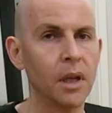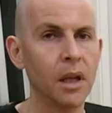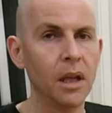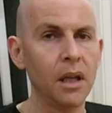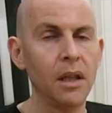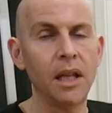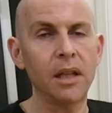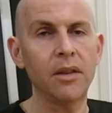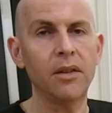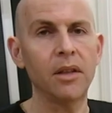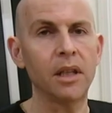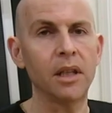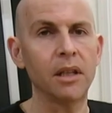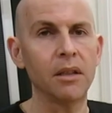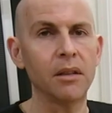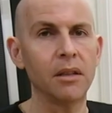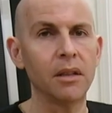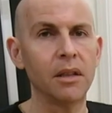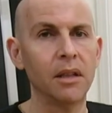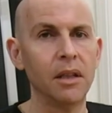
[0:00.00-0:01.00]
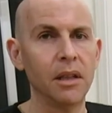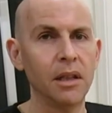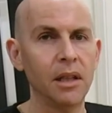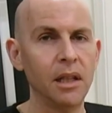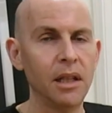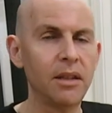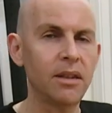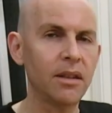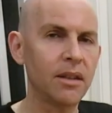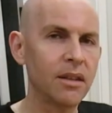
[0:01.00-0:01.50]
And that's it.
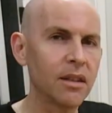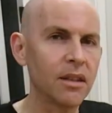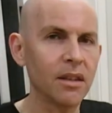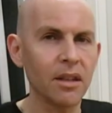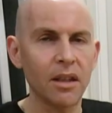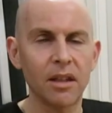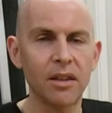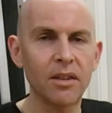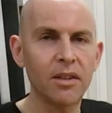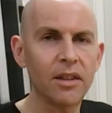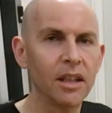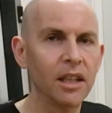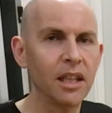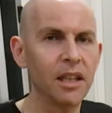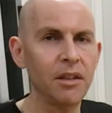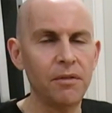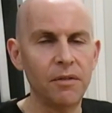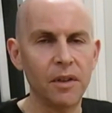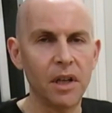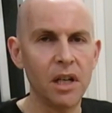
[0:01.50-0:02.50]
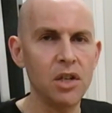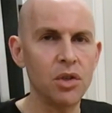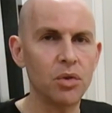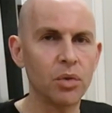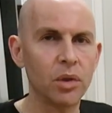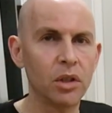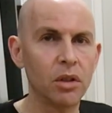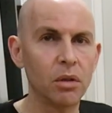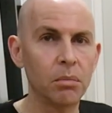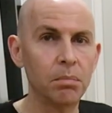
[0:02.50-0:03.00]
This is a silly, fun
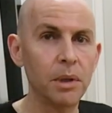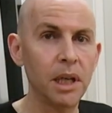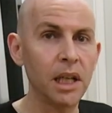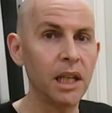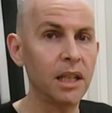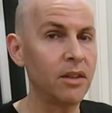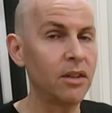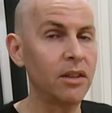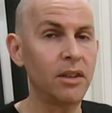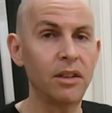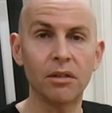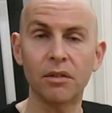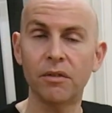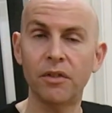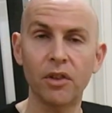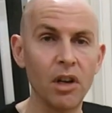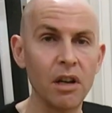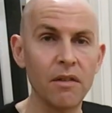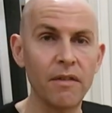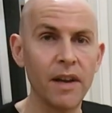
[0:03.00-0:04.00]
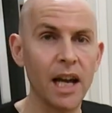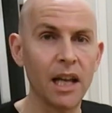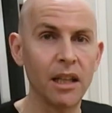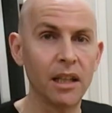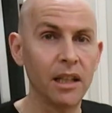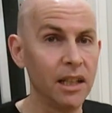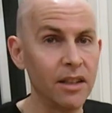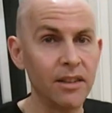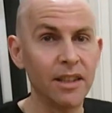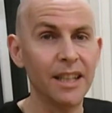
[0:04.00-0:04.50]
drill, but it's still very
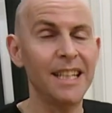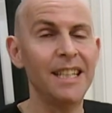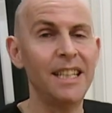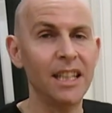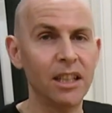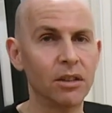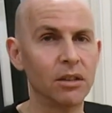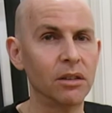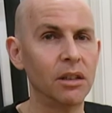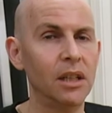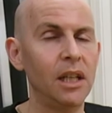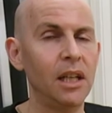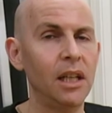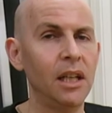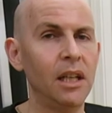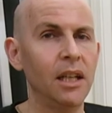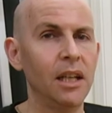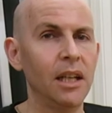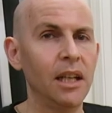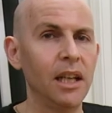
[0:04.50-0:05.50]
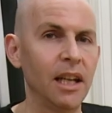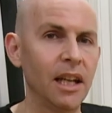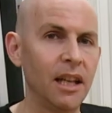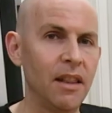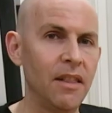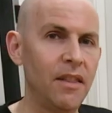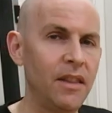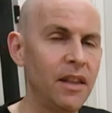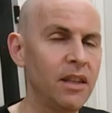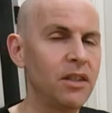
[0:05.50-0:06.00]
valid. It's a diddle.
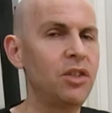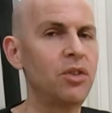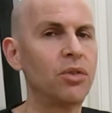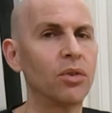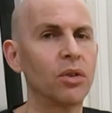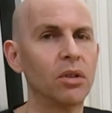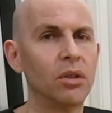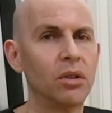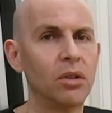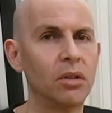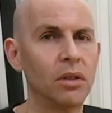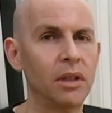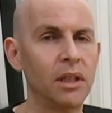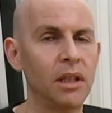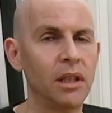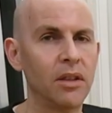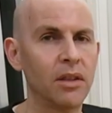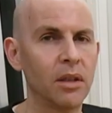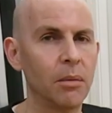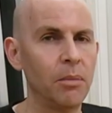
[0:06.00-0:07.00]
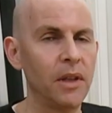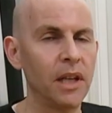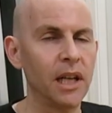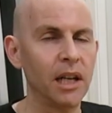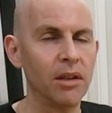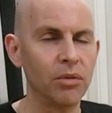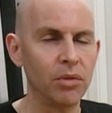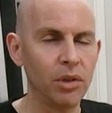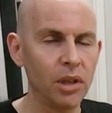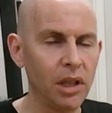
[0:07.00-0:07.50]
And this drill is something
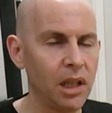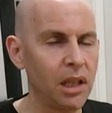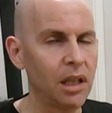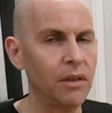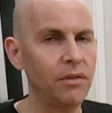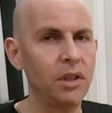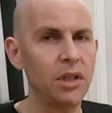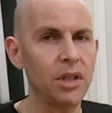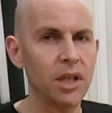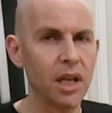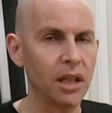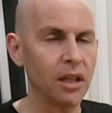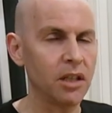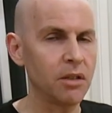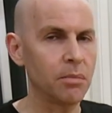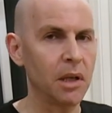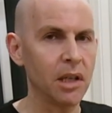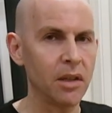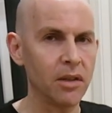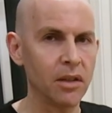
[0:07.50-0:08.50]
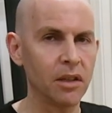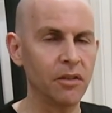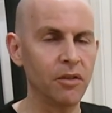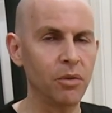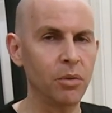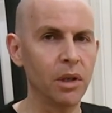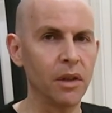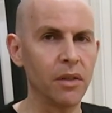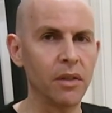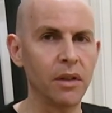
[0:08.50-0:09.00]
I really love to challenge myself
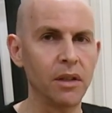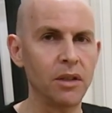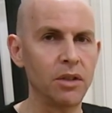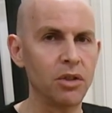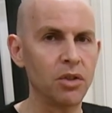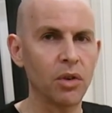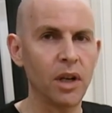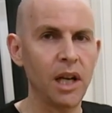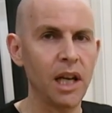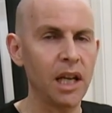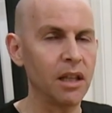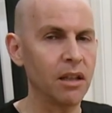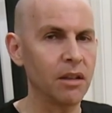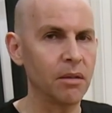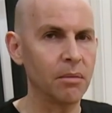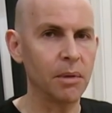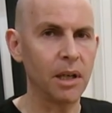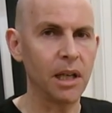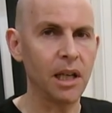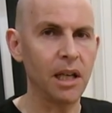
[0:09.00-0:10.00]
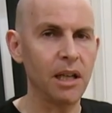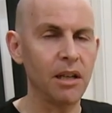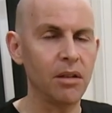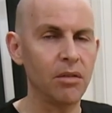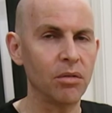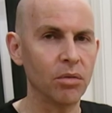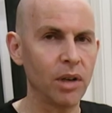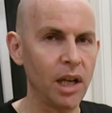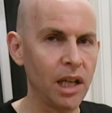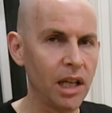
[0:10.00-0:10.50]
with, trying my
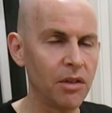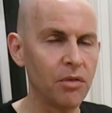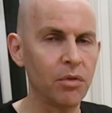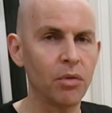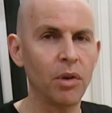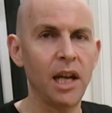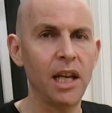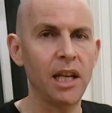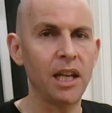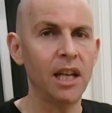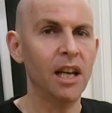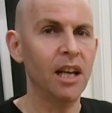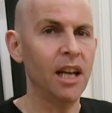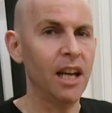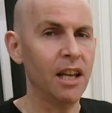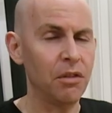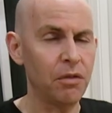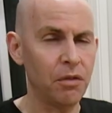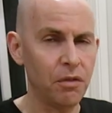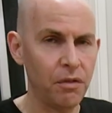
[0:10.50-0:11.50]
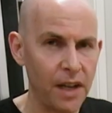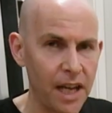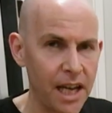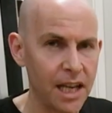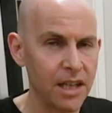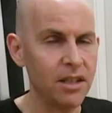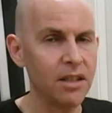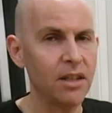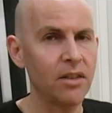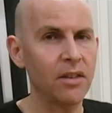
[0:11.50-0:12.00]
right, left, right as
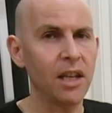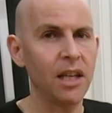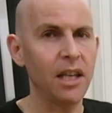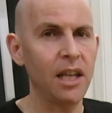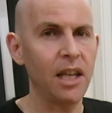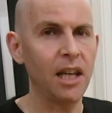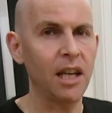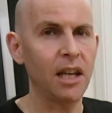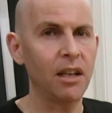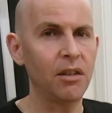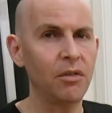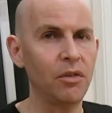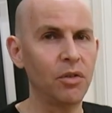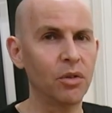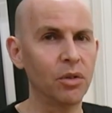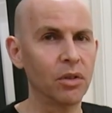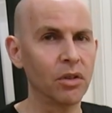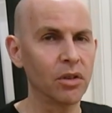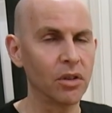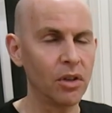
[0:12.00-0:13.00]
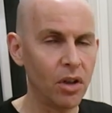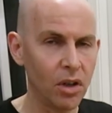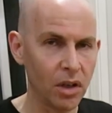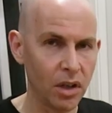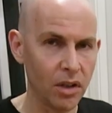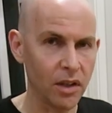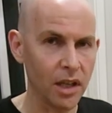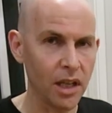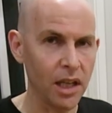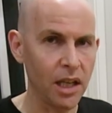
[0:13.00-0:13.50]
fast as I can for as long
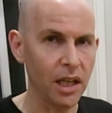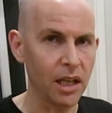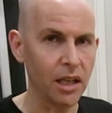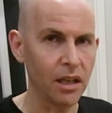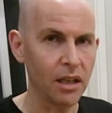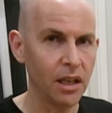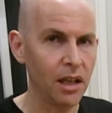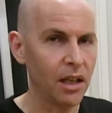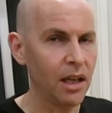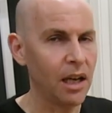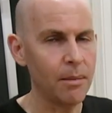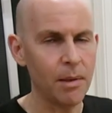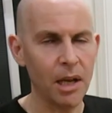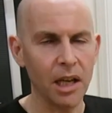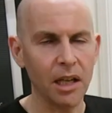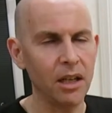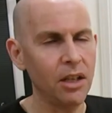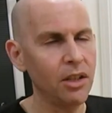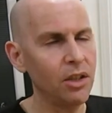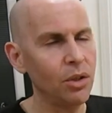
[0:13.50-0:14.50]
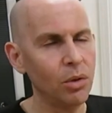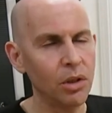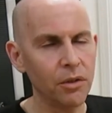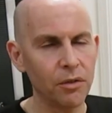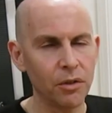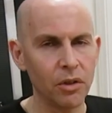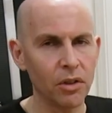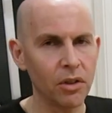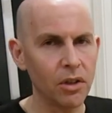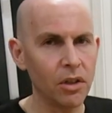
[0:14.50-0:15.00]
as I can. I'm not going to do it
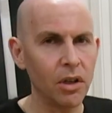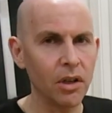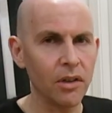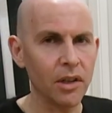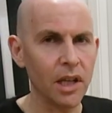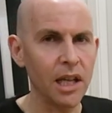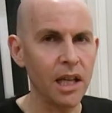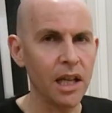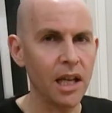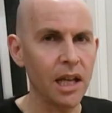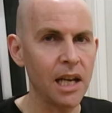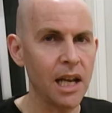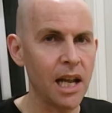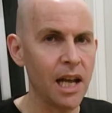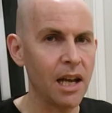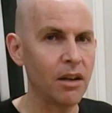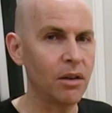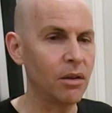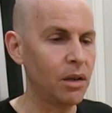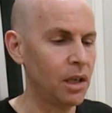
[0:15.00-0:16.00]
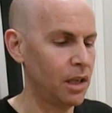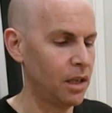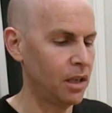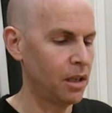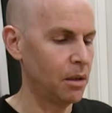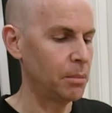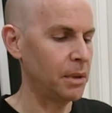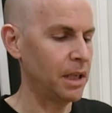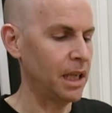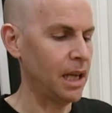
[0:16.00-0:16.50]
for as long as I can now,
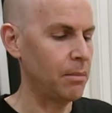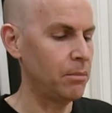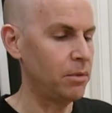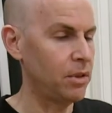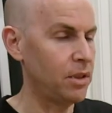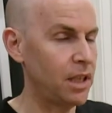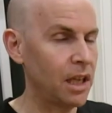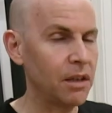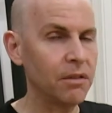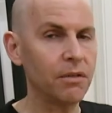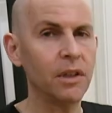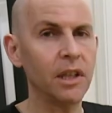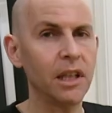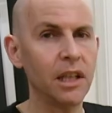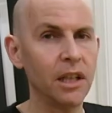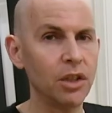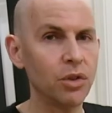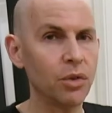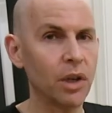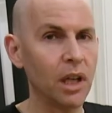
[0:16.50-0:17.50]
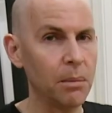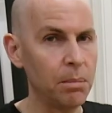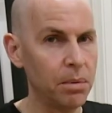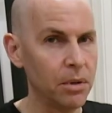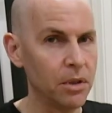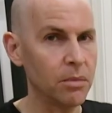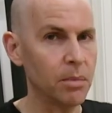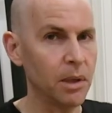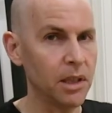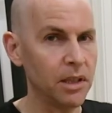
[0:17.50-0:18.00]
but I'm definitely going to try to
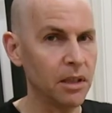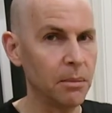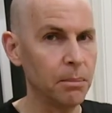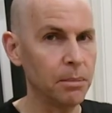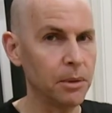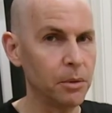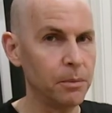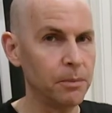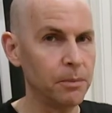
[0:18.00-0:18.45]
push my tempo.